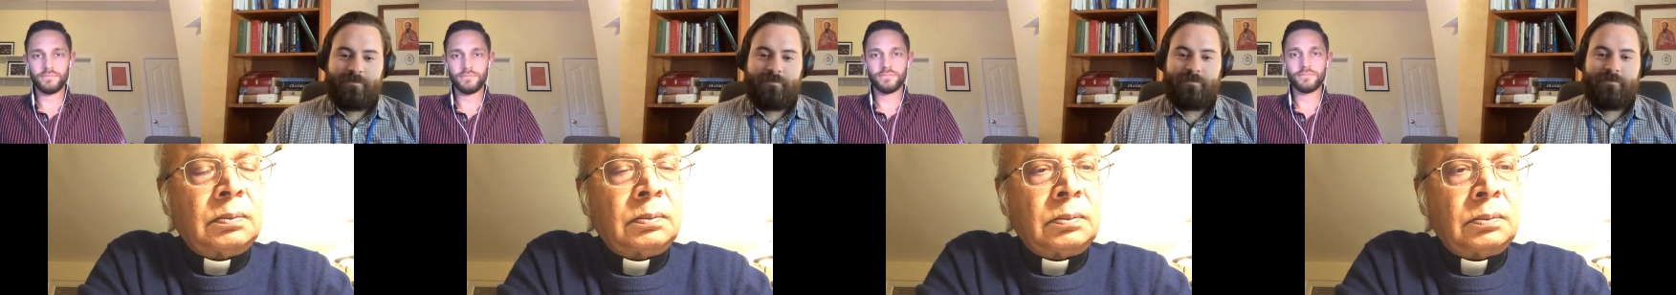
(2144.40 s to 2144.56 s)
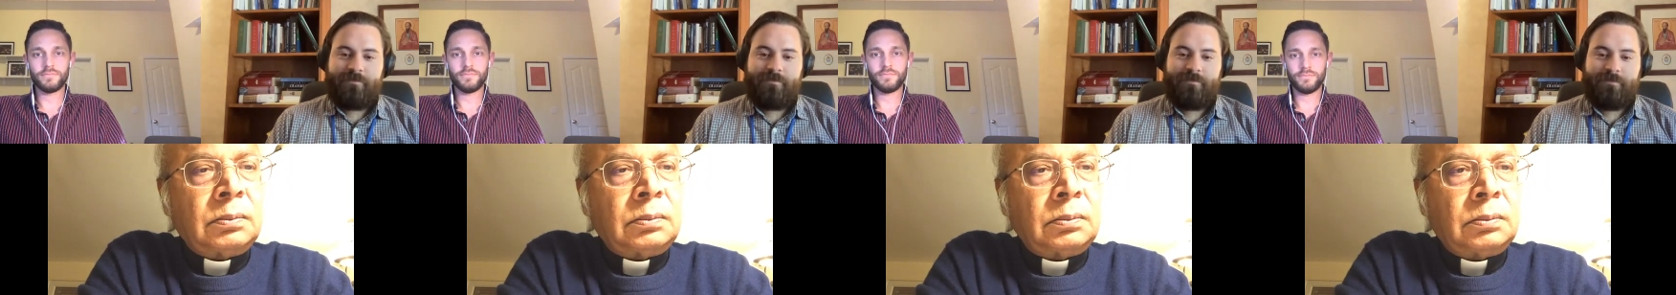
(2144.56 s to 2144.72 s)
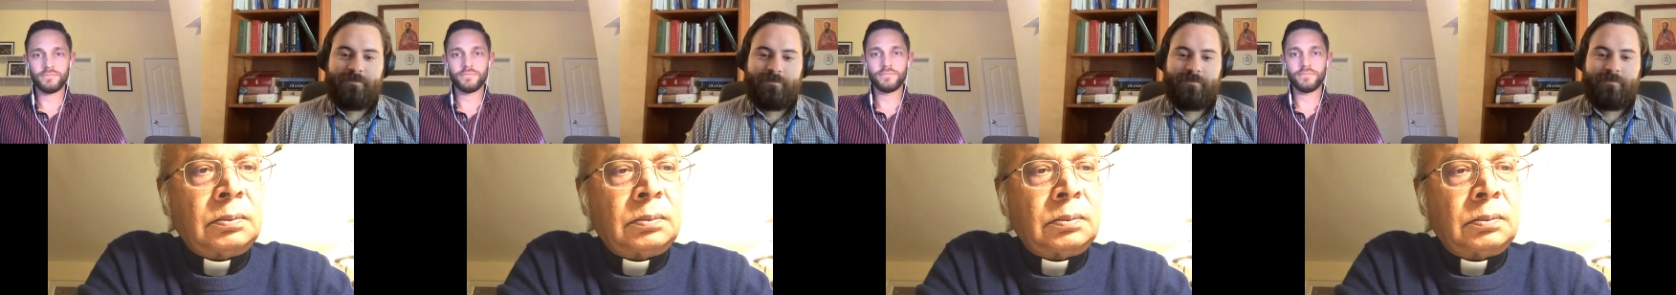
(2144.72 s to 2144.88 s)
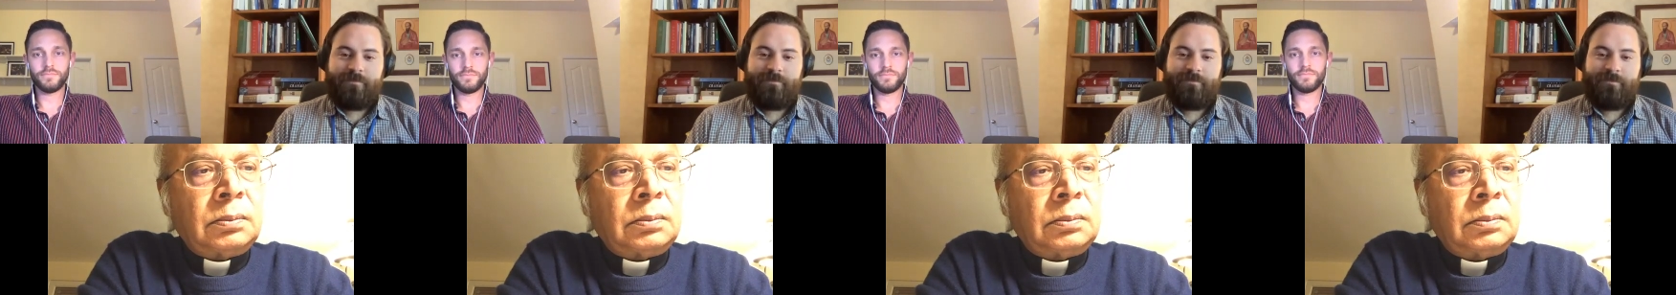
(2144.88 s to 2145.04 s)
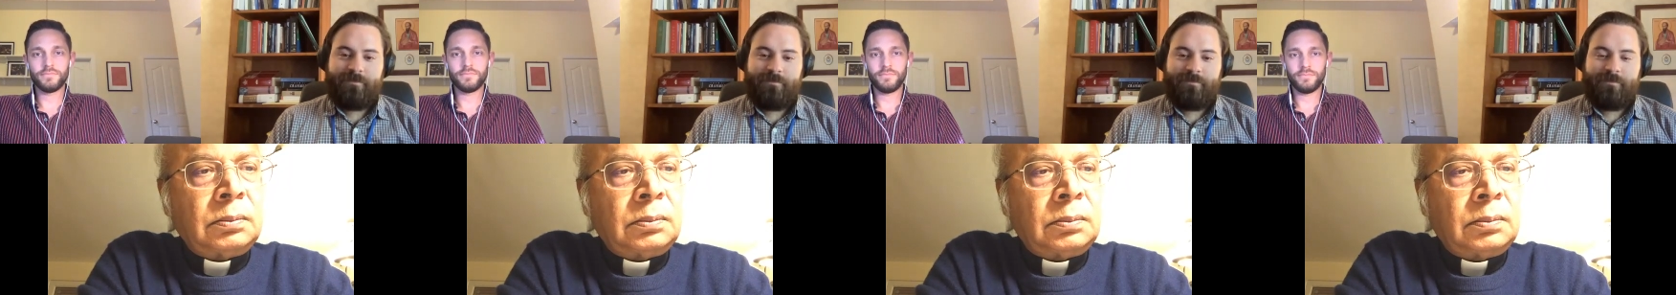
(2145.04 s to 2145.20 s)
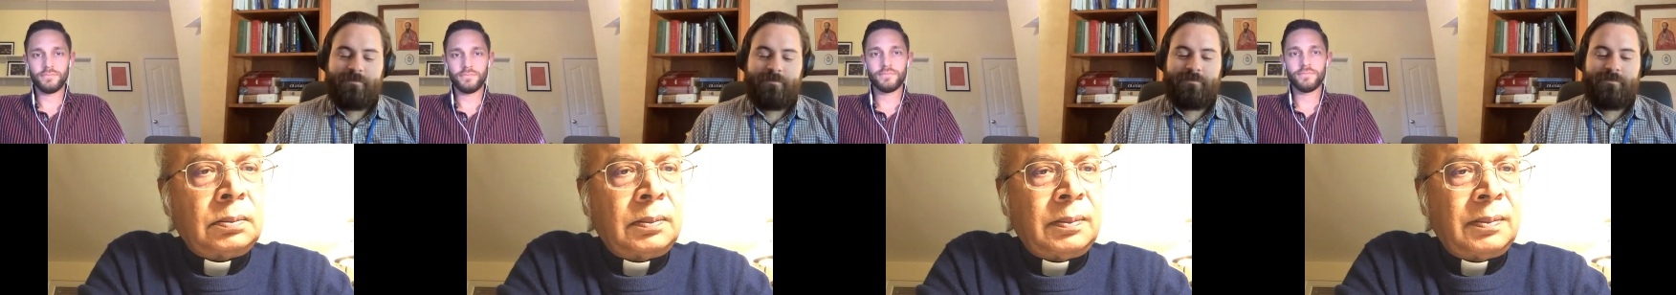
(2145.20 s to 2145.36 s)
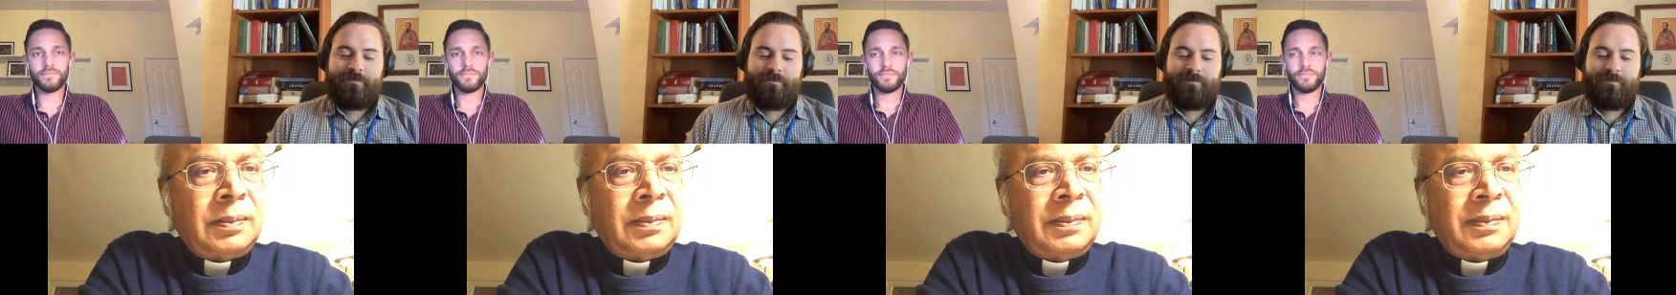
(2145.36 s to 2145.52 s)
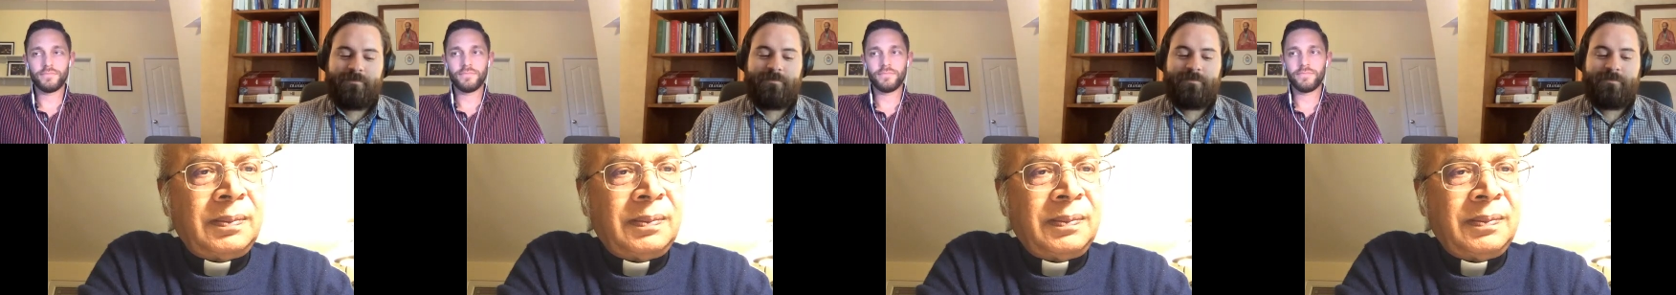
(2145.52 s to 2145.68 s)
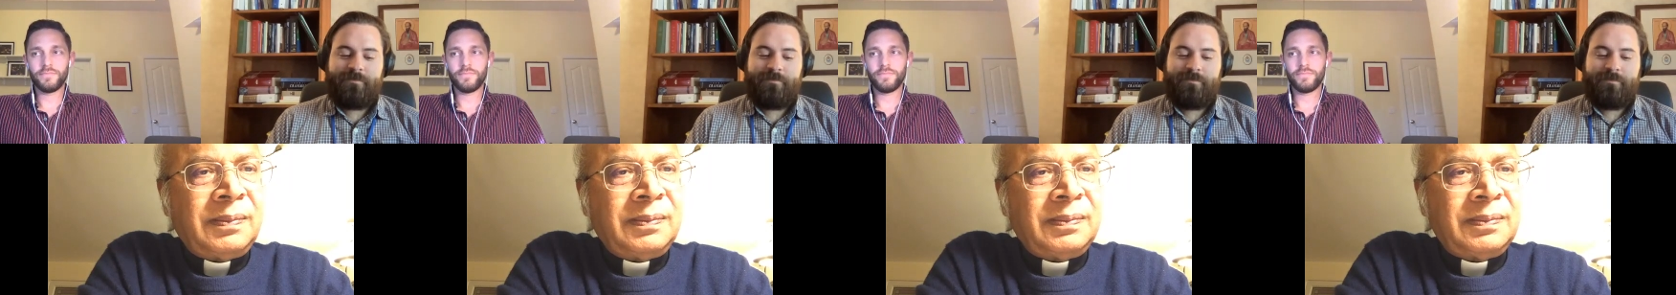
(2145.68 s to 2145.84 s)

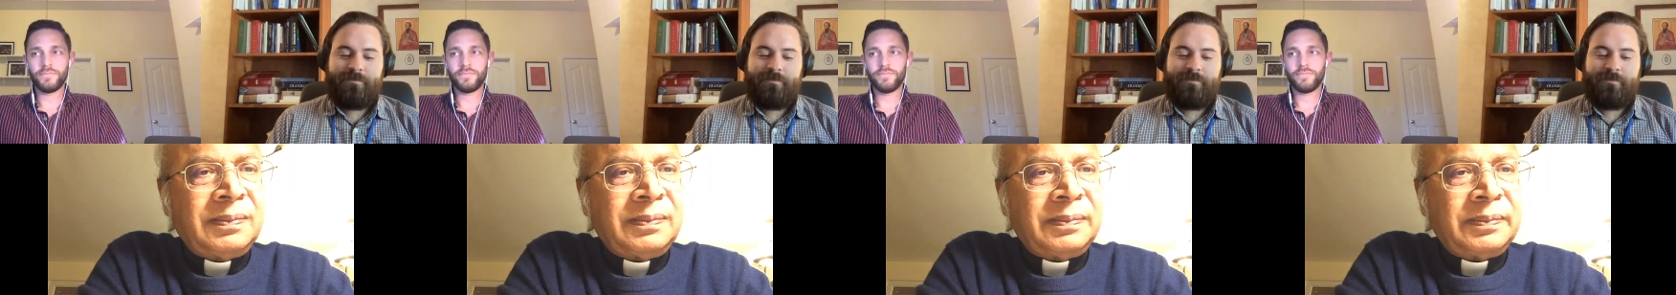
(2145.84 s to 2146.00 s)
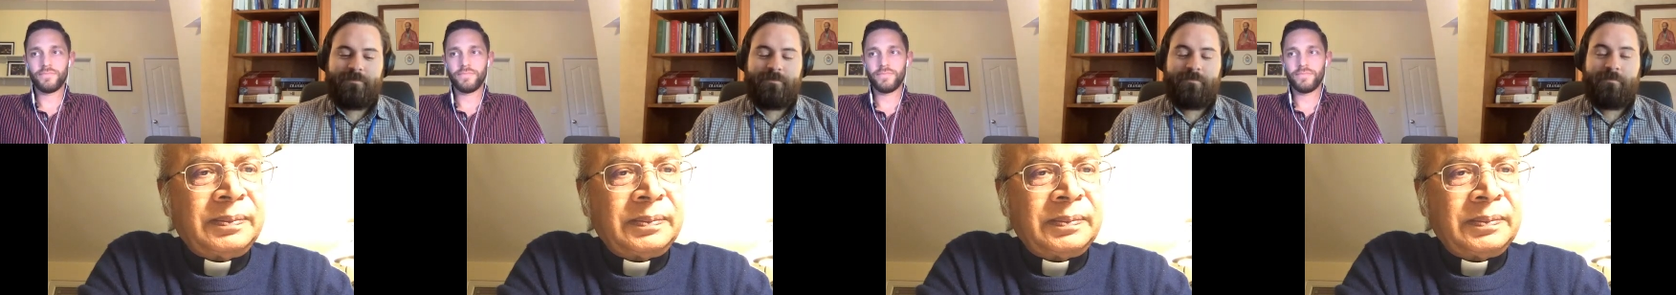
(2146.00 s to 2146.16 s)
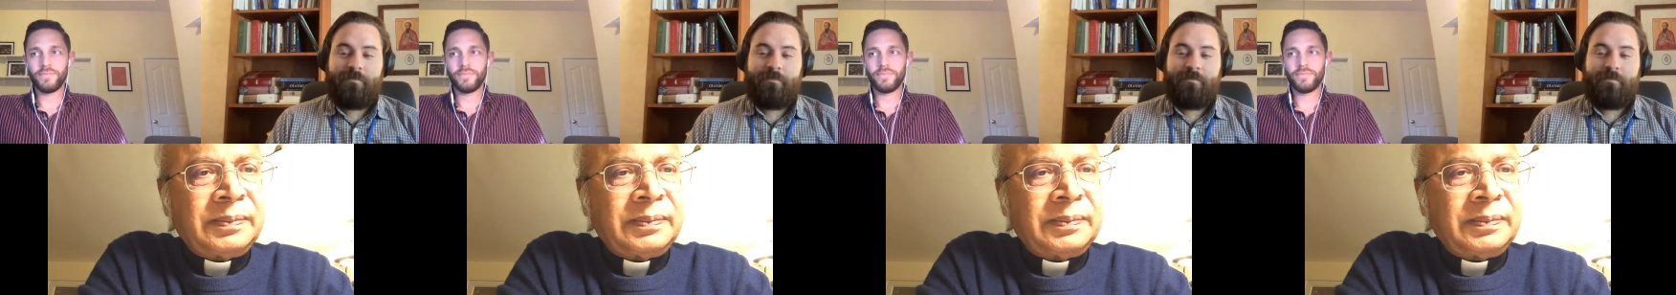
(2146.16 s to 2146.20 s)
Nobody speaks.